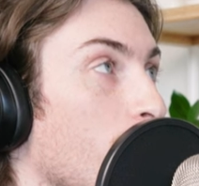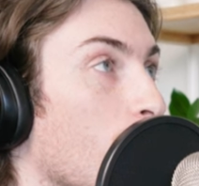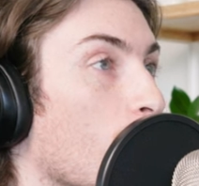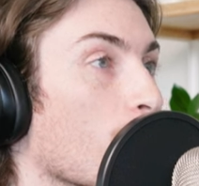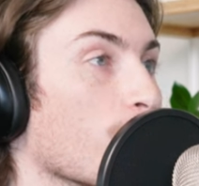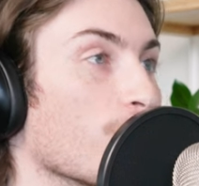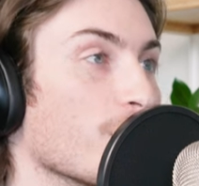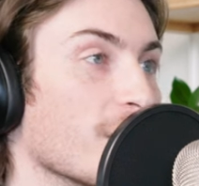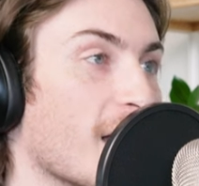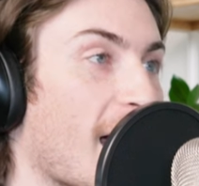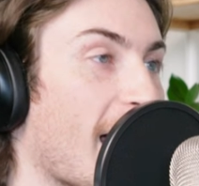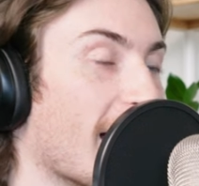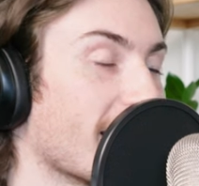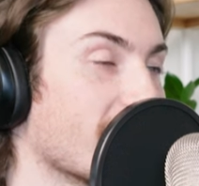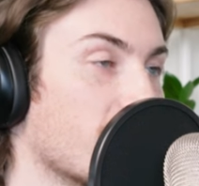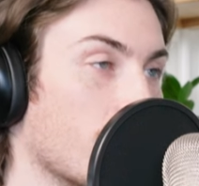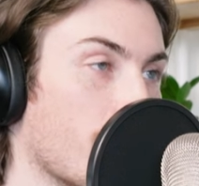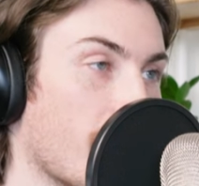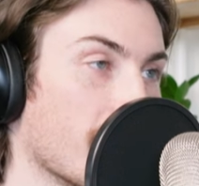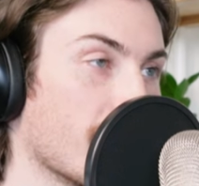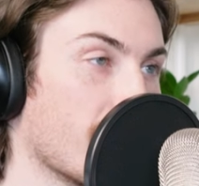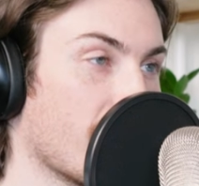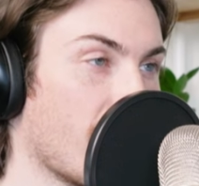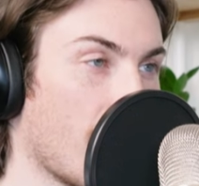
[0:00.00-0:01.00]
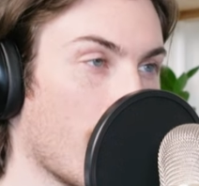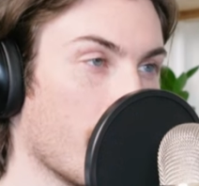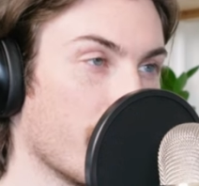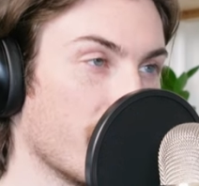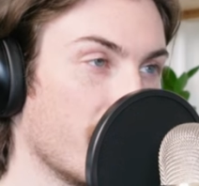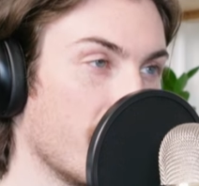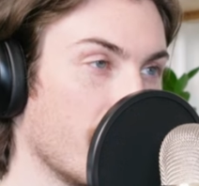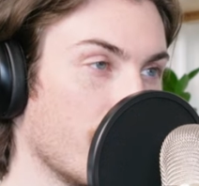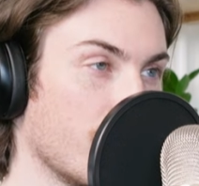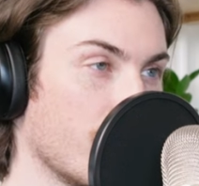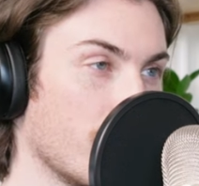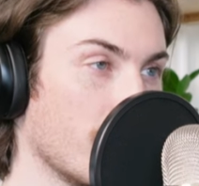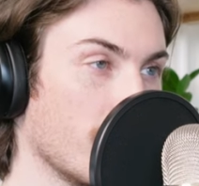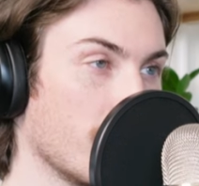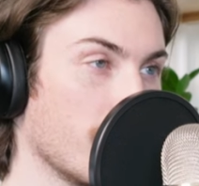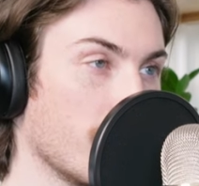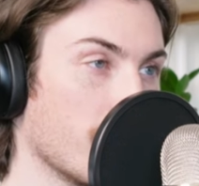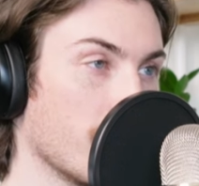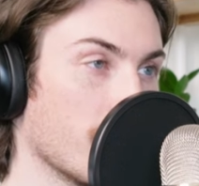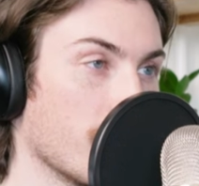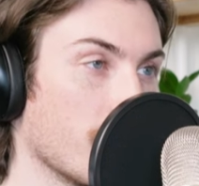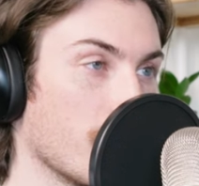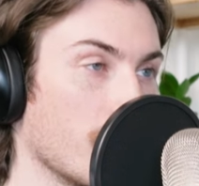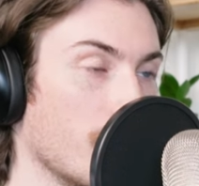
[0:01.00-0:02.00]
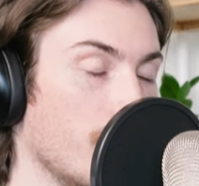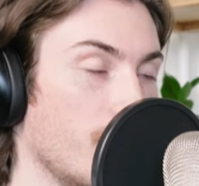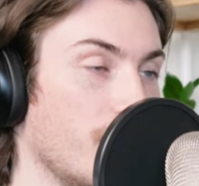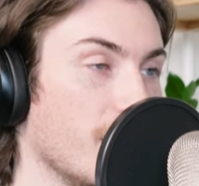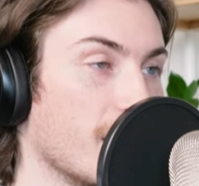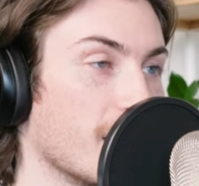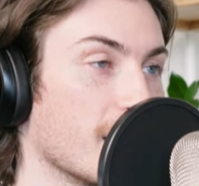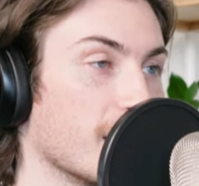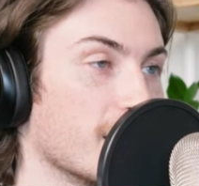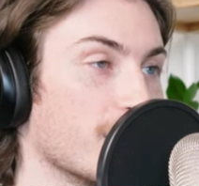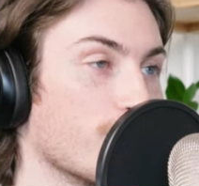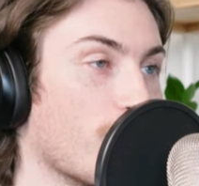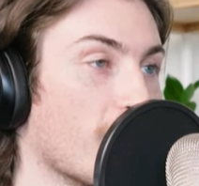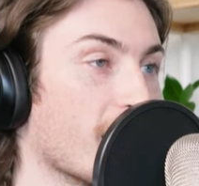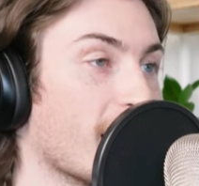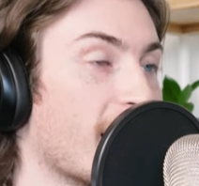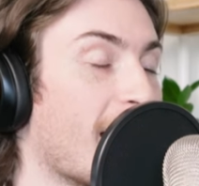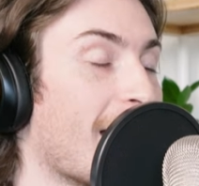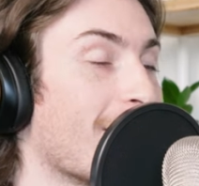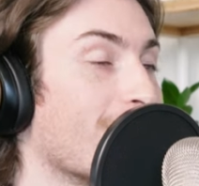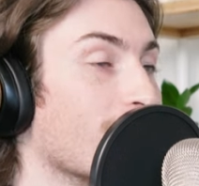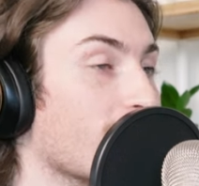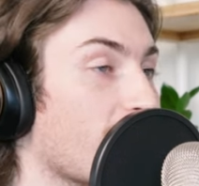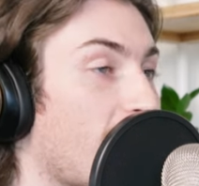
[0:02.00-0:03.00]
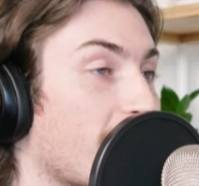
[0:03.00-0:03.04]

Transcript: more relaxed about the competition because while they have a